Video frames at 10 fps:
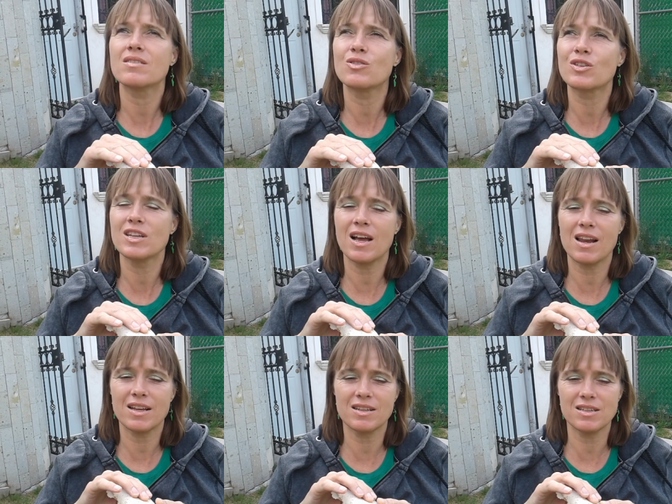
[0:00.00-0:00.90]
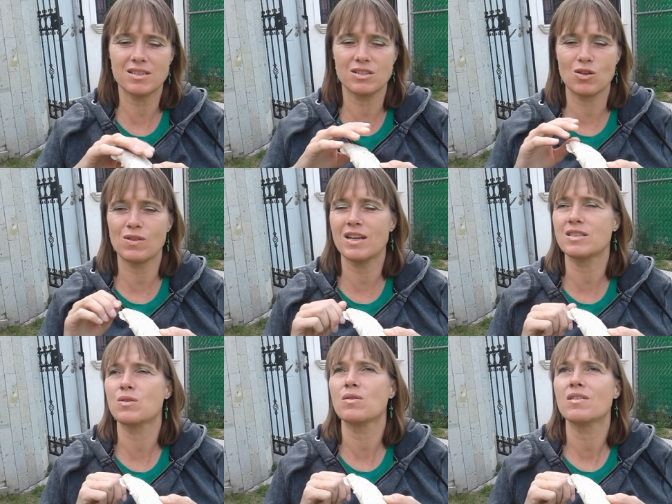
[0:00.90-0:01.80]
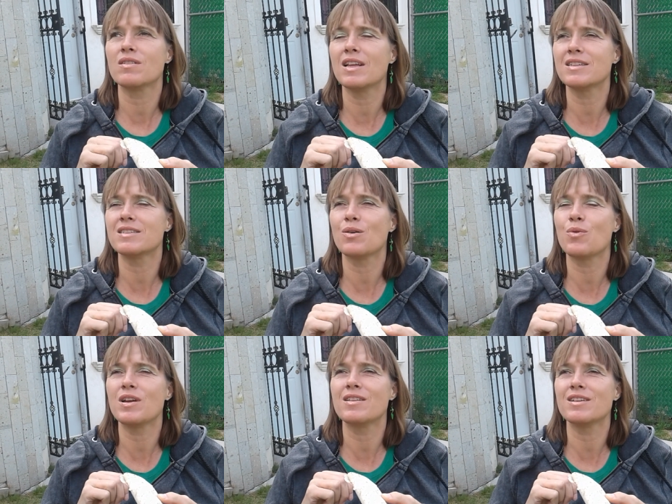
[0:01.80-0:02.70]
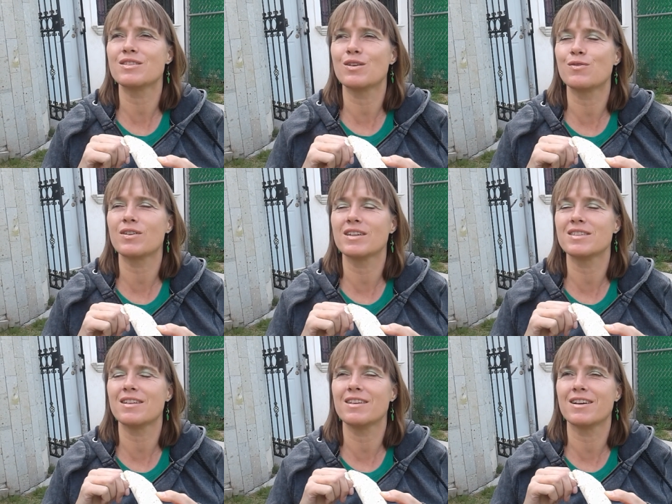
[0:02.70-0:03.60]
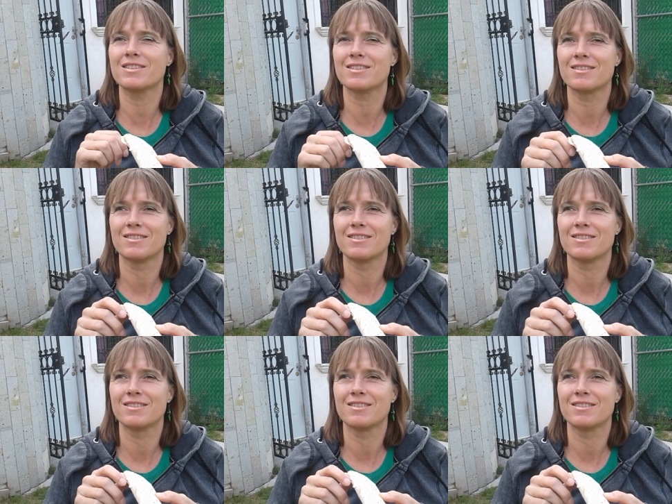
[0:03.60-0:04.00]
tortilla like this, so that's the way they serve quesadillas.